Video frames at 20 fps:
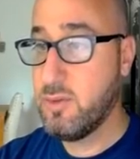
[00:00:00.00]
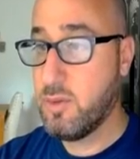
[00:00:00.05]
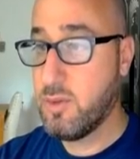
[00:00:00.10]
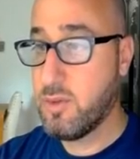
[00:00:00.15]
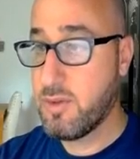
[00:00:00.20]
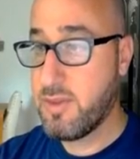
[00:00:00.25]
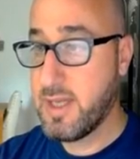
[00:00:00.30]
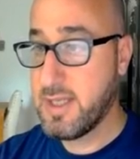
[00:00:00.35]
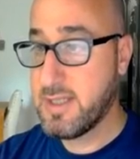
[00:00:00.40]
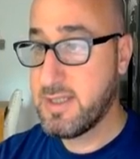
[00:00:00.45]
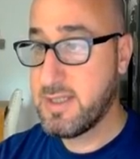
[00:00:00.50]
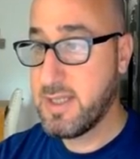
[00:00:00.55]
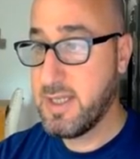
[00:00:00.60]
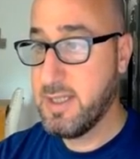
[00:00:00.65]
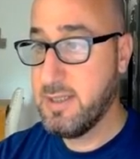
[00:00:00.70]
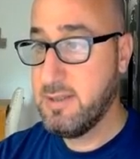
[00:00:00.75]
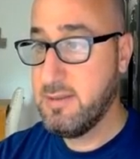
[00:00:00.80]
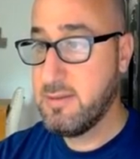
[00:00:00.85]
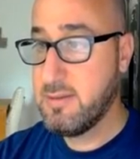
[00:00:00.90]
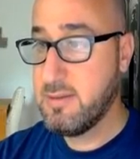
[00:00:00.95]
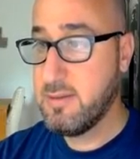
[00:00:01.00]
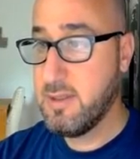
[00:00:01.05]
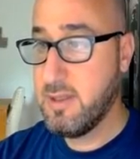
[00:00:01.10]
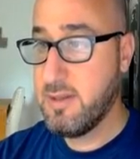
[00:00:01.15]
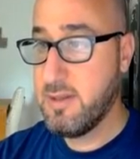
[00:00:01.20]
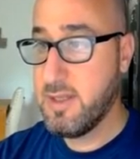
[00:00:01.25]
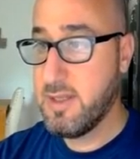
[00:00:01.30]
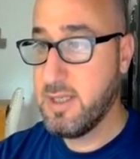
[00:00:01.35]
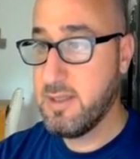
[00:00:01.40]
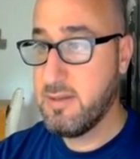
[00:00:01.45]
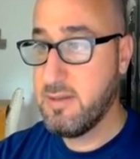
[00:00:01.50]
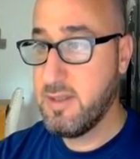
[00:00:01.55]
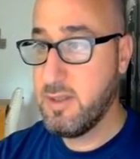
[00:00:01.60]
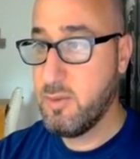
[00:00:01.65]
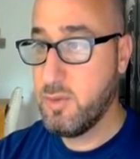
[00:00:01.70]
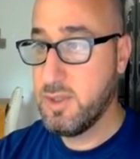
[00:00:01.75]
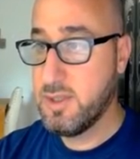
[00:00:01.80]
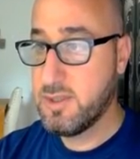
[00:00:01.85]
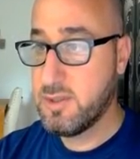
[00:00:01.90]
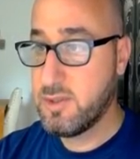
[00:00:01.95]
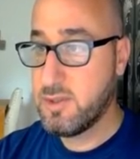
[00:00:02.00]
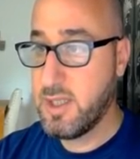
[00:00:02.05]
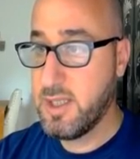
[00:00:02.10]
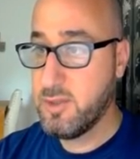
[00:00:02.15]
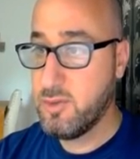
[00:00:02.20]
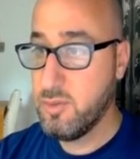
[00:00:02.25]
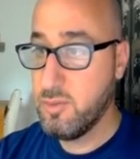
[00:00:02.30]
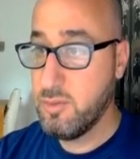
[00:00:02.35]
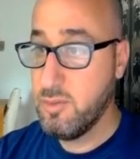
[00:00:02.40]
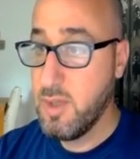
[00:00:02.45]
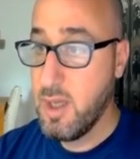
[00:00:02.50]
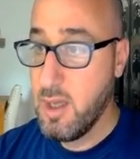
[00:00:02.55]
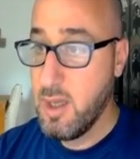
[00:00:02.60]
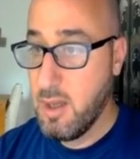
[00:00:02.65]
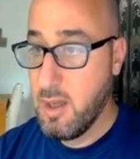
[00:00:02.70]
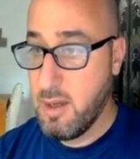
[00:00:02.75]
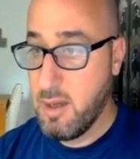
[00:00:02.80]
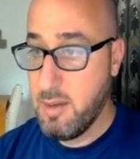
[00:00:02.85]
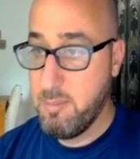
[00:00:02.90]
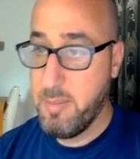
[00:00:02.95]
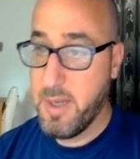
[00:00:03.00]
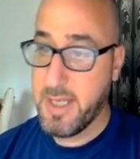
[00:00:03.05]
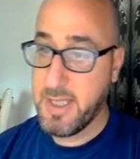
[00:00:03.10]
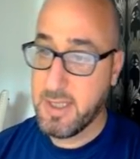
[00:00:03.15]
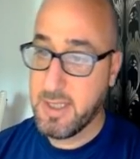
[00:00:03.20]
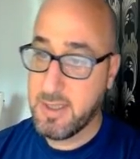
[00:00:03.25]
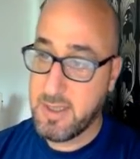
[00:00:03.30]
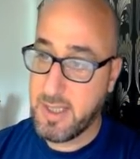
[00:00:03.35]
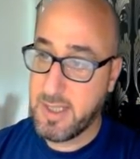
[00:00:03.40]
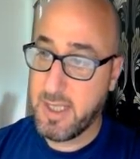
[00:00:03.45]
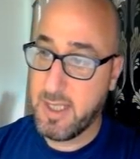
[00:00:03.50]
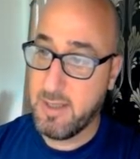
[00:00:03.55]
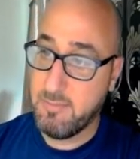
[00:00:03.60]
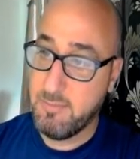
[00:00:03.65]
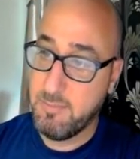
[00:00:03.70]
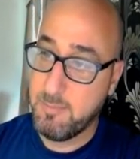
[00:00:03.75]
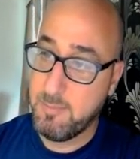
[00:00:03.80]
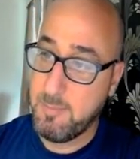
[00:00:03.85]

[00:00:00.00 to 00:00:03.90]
or that's it? And then they will try to buy it again.